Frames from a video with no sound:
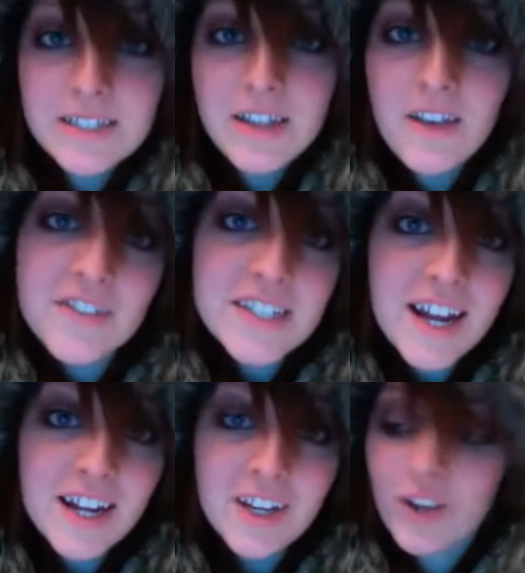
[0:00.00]
stuff as
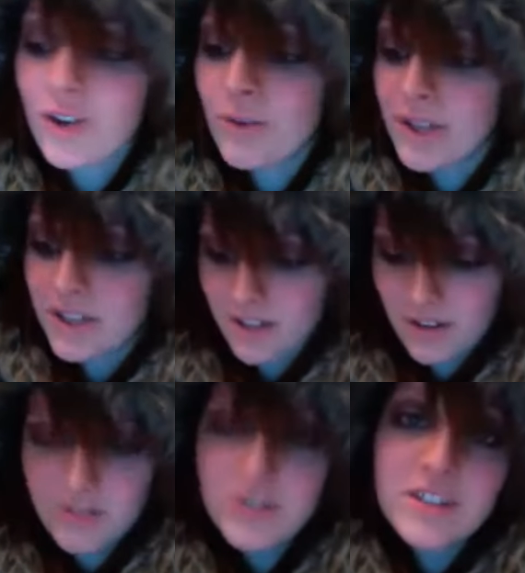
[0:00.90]
I do, but you know,
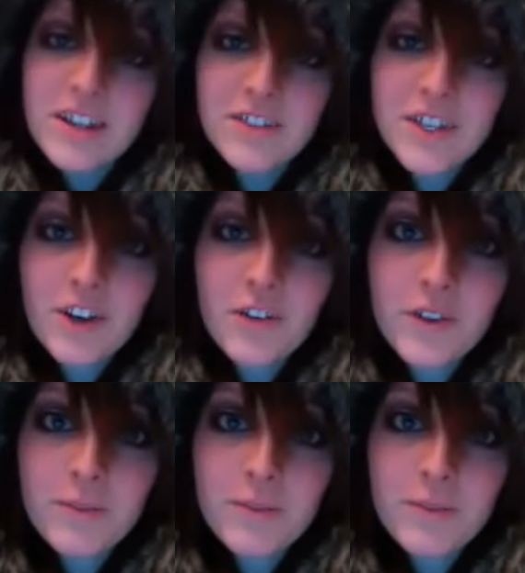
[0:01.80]
you just have to get over it